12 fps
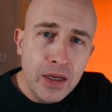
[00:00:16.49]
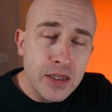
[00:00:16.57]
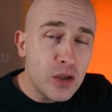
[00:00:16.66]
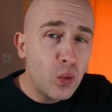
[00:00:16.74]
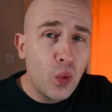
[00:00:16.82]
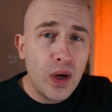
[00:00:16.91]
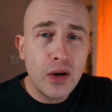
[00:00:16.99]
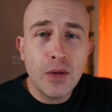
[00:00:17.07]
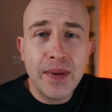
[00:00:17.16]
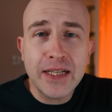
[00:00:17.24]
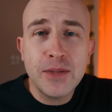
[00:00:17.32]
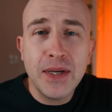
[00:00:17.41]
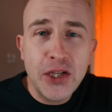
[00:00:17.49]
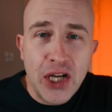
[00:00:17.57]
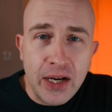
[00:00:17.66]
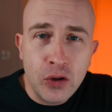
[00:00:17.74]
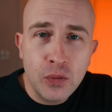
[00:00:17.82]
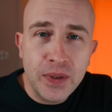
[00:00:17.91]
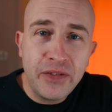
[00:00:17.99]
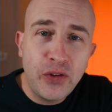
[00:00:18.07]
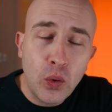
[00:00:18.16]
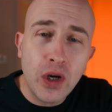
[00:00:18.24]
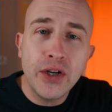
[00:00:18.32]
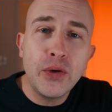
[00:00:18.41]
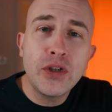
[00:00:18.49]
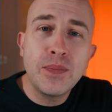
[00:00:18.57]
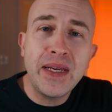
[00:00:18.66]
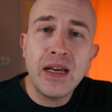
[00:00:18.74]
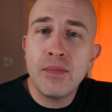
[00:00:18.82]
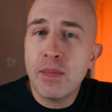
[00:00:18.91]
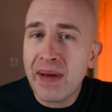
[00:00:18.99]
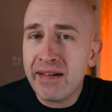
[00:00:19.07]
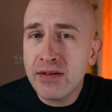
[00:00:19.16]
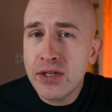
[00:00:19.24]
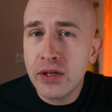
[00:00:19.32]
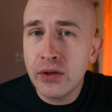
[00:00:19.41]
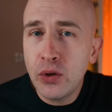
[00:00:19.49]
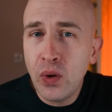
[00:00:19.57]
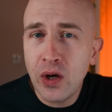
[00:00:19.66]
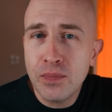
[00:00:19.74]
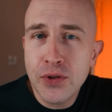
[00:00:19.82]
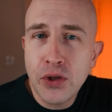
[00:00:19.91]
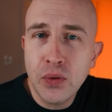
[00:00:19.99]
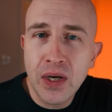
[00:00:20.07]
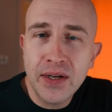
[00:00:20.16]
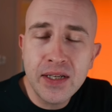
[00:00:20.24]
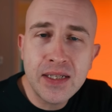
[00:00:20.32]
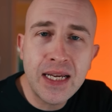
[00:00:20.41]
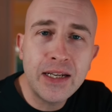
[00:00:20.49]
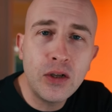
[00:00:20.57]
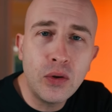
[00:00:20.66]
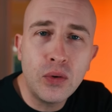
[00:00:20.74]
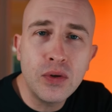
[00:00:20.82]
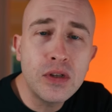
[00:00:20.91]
So welcome back to my channel, but if you are new to me, I'm a barrister who helps you understand law.